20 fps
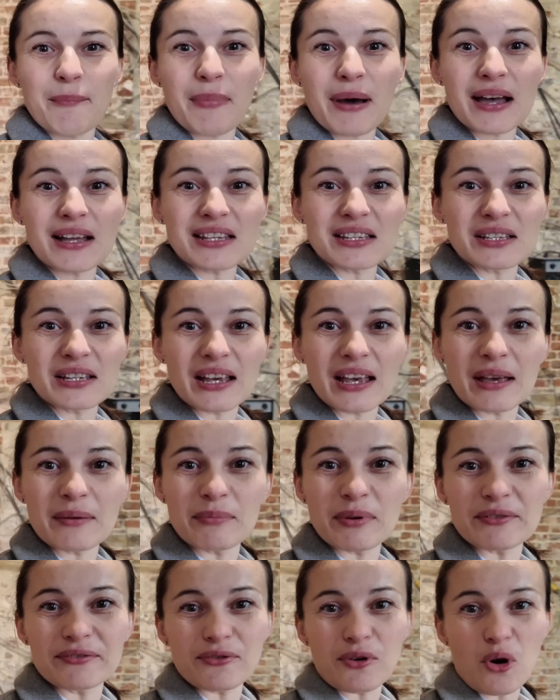But
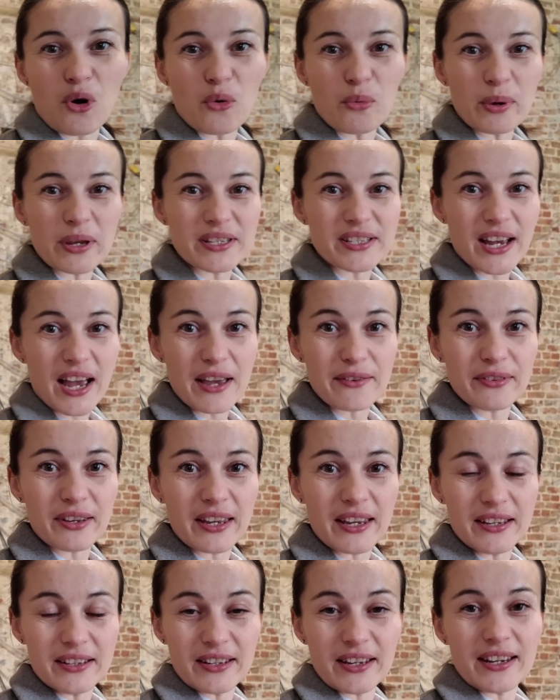before we dive
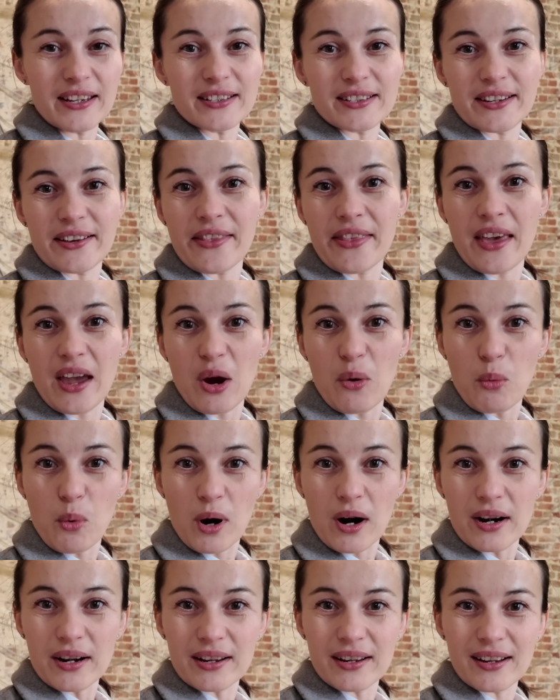into their
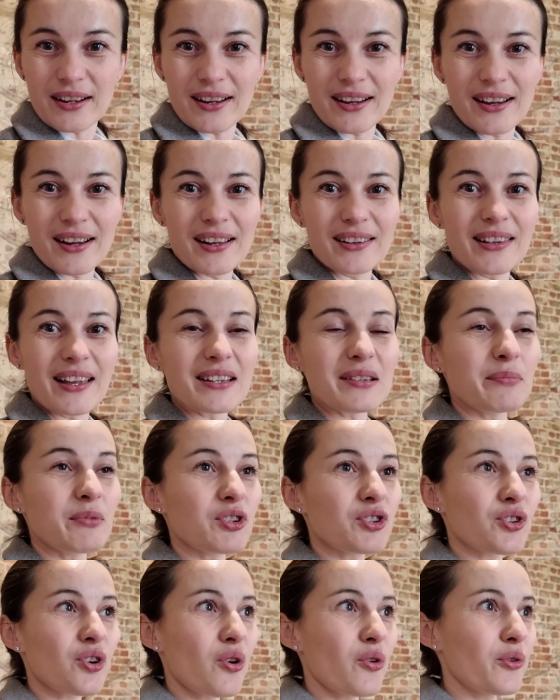work, let me
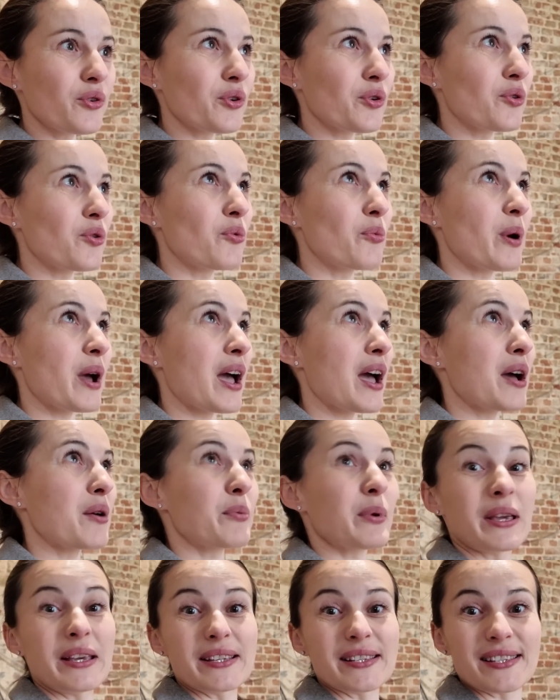show you where
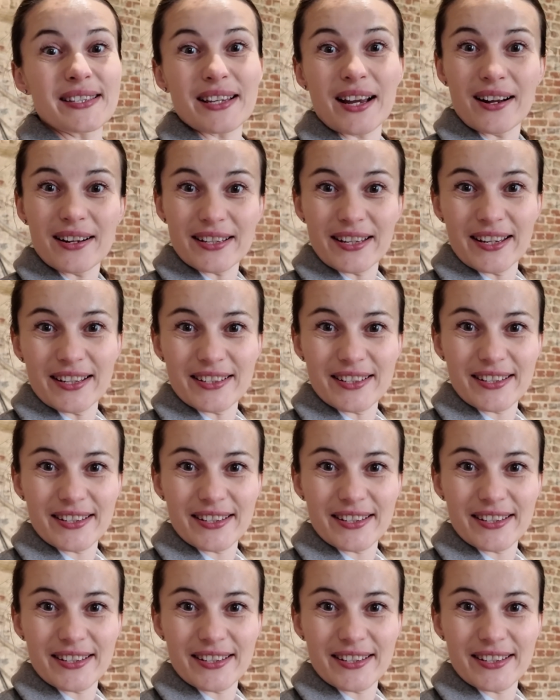we started.